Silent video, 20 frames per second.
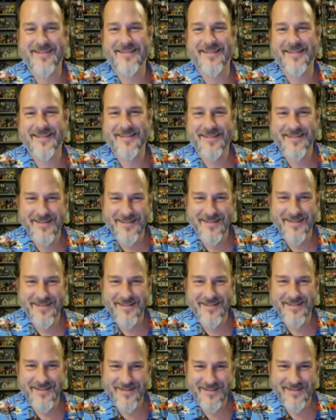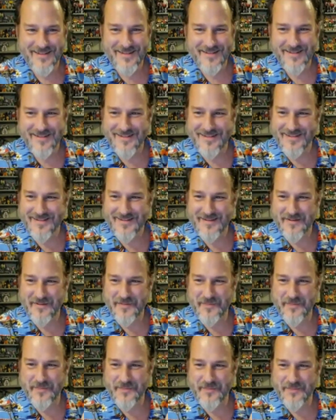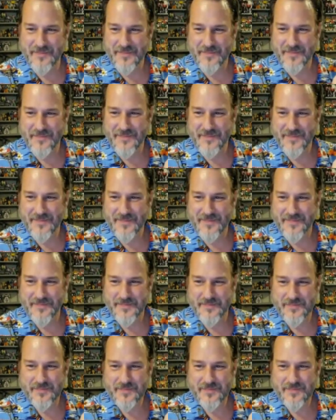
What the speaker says: (silent)